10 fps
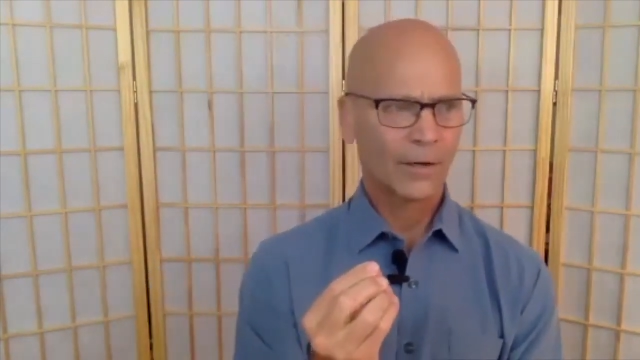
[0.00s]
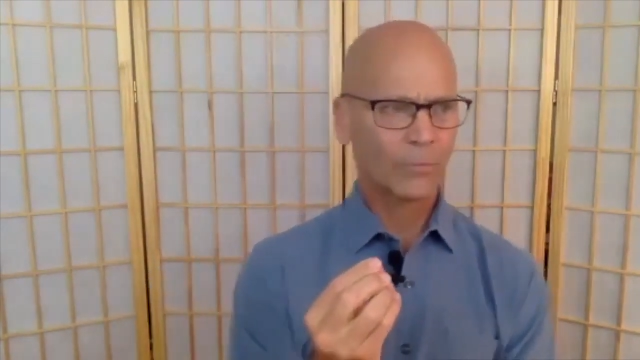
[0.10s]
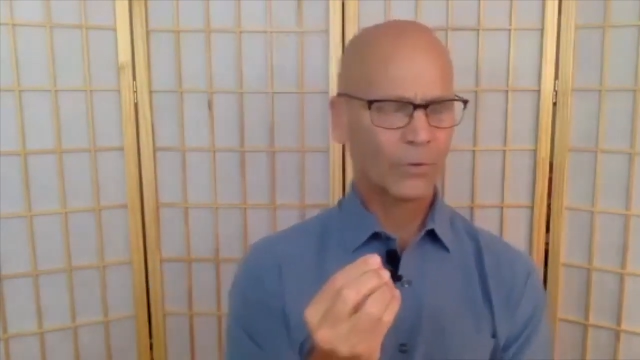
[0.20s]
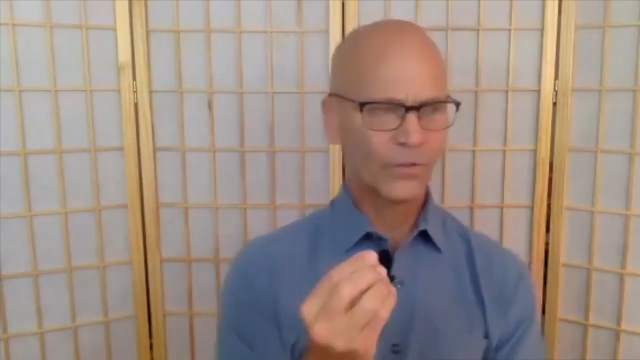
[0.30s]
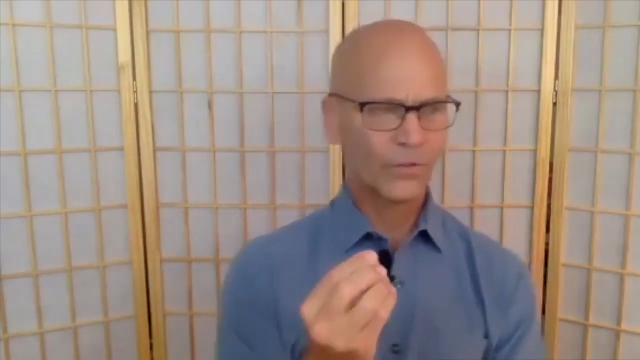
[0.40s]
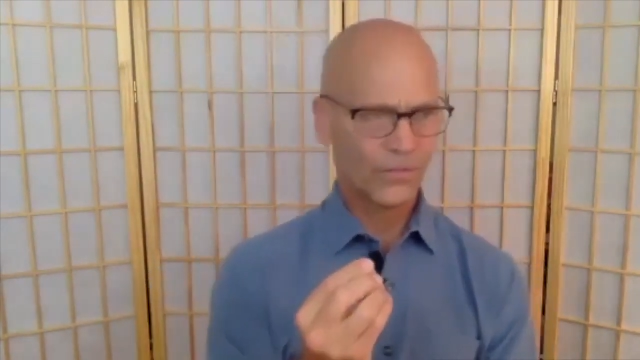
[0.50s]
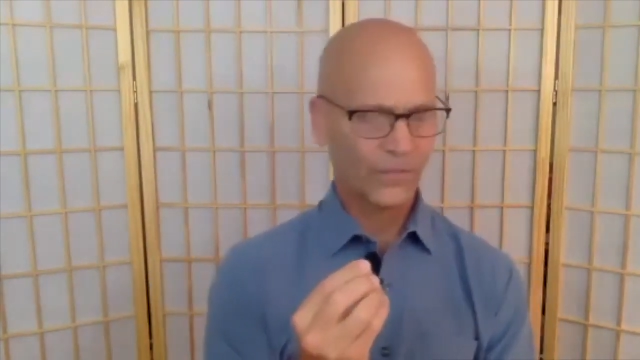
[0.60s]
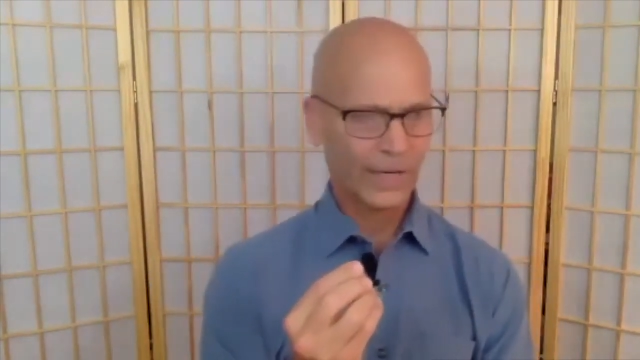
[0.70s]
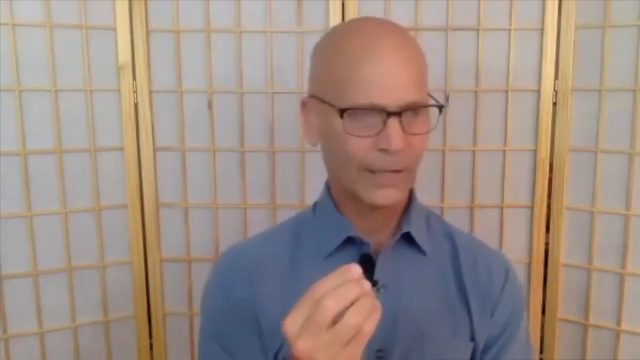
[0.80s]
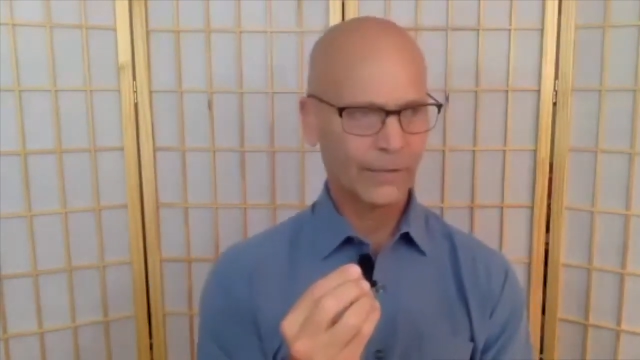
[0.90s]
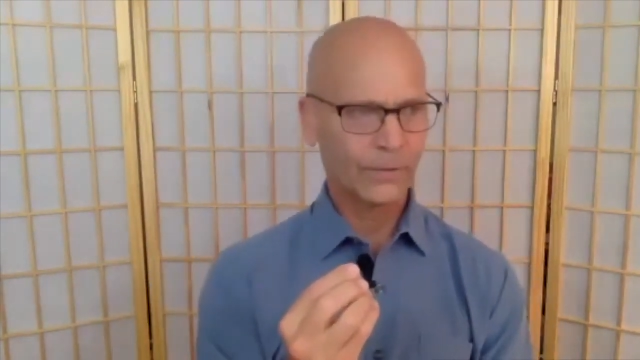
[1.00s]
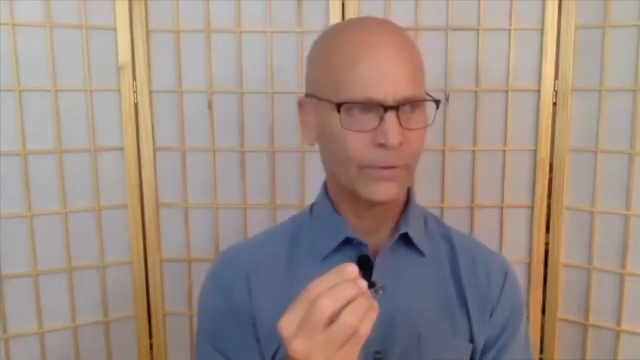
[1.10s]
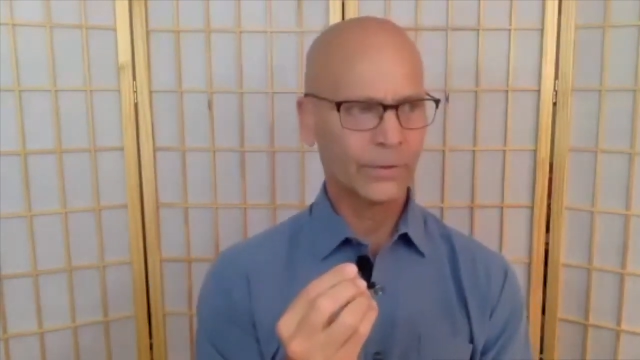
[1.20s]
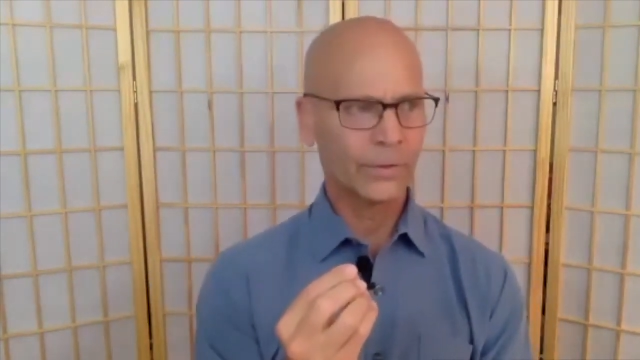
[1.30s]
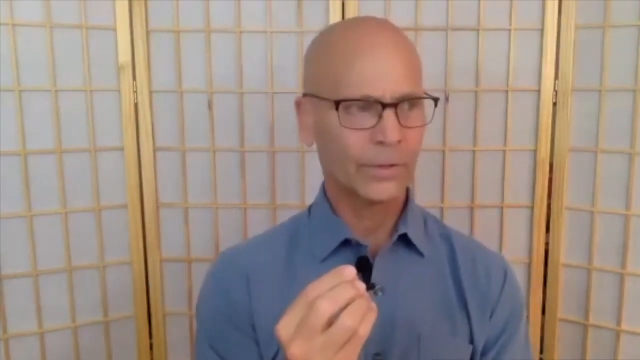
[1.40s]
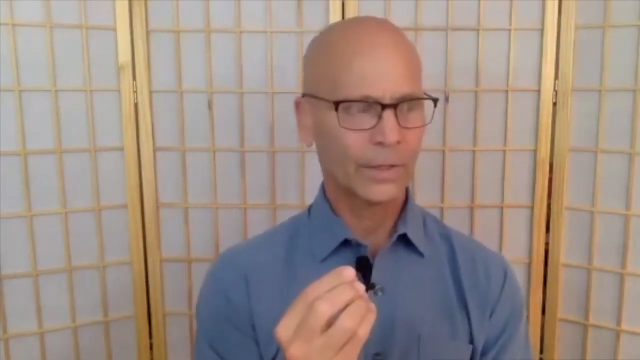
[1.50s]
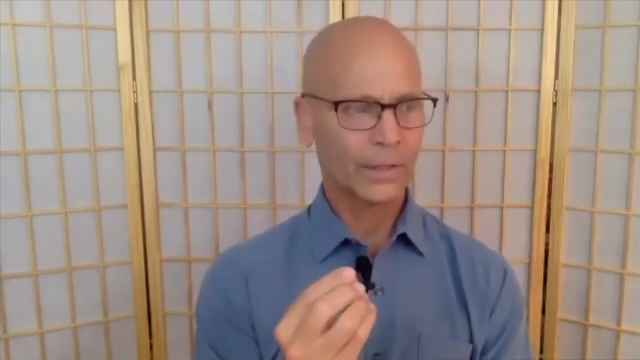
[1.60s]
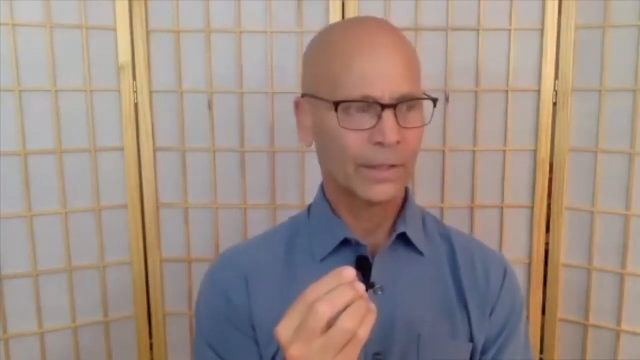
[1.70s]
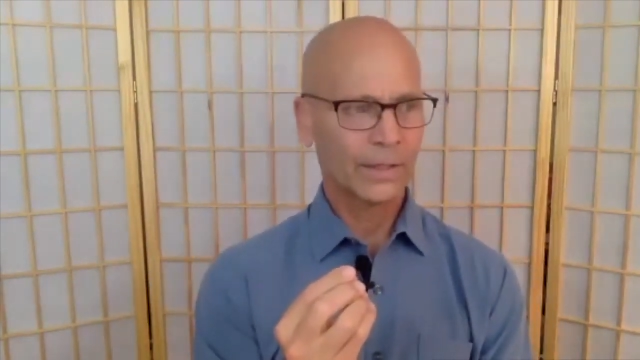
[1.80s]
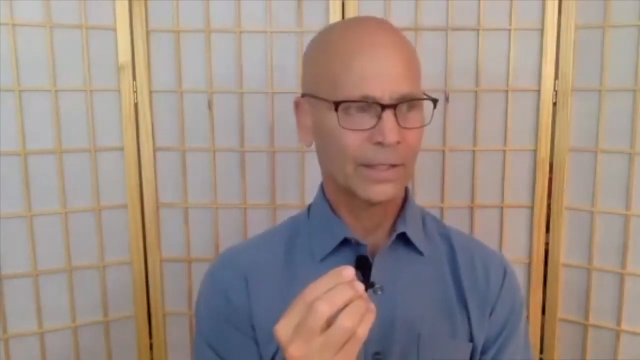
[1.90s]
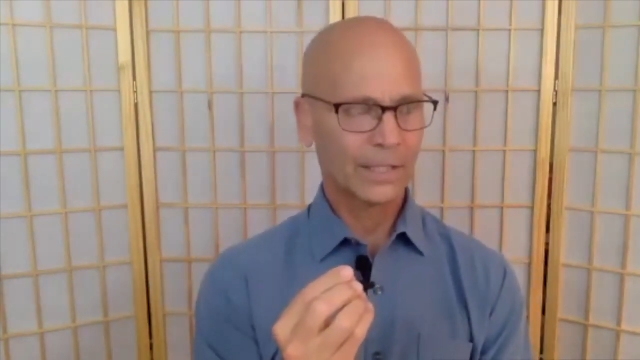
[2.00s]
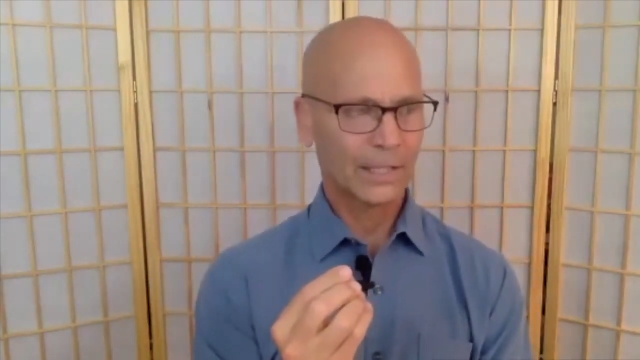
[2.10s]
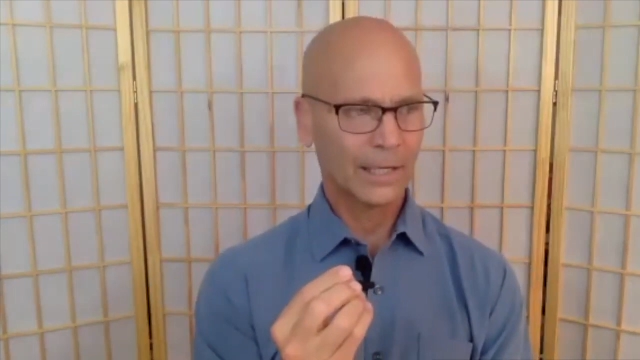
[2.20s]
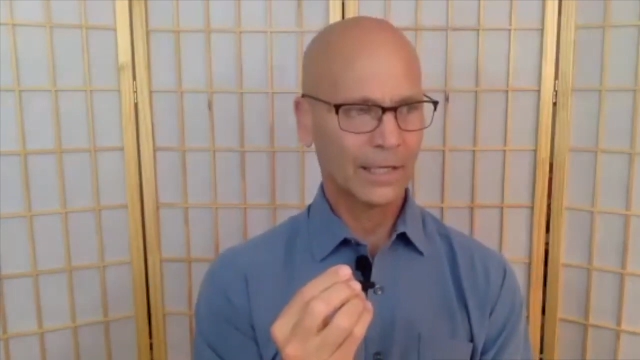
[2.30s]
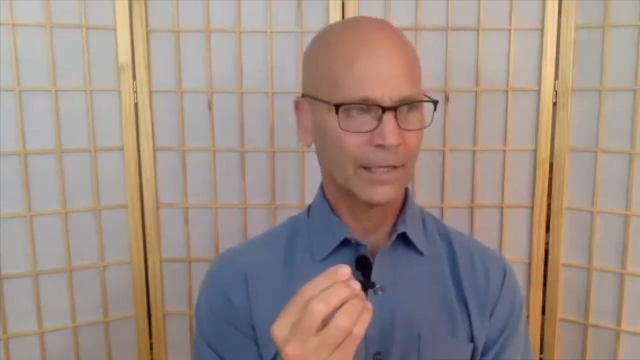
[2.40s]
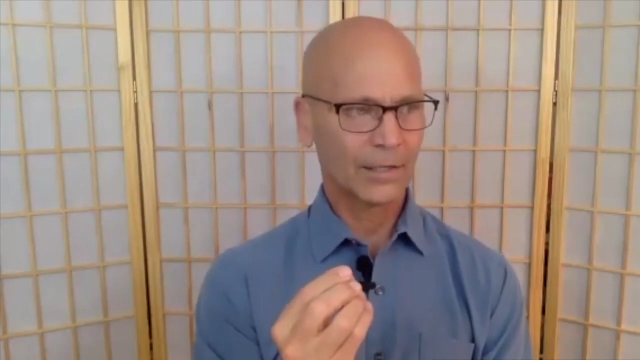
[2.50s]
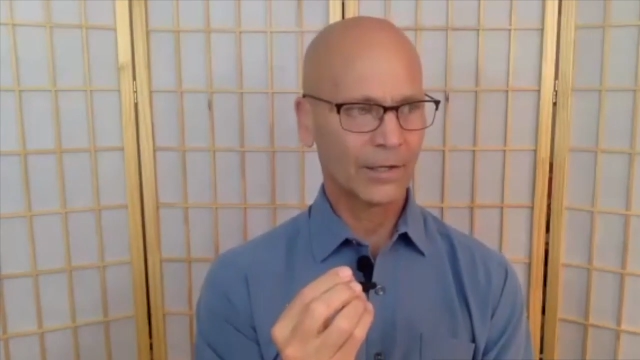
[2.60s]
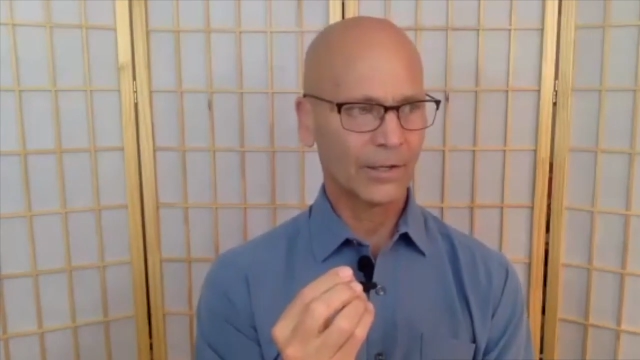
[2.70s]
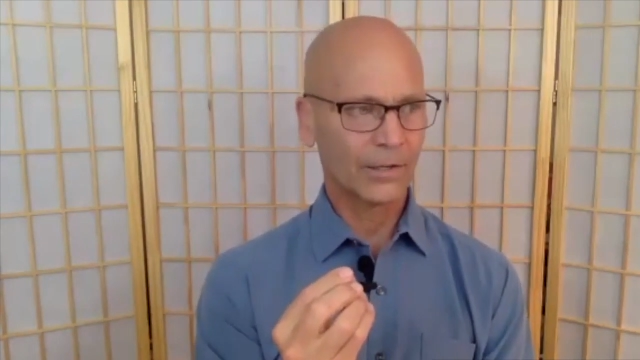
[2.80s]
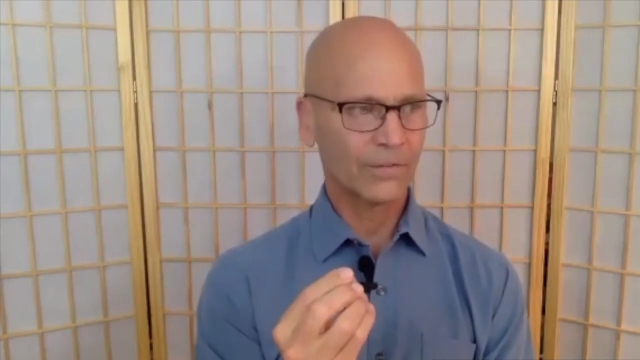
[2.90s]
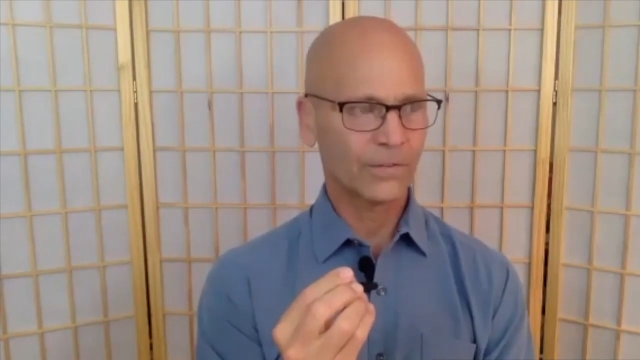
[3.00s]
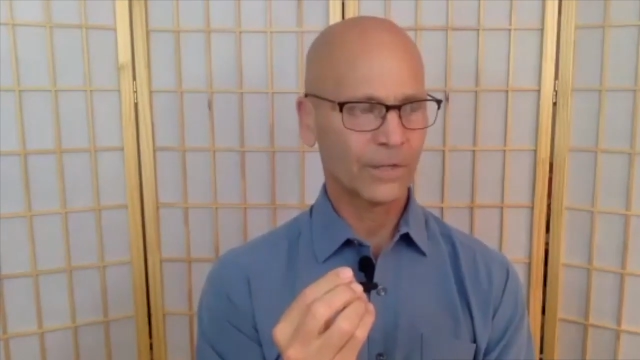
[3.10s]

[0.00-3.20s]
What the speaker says: profound state of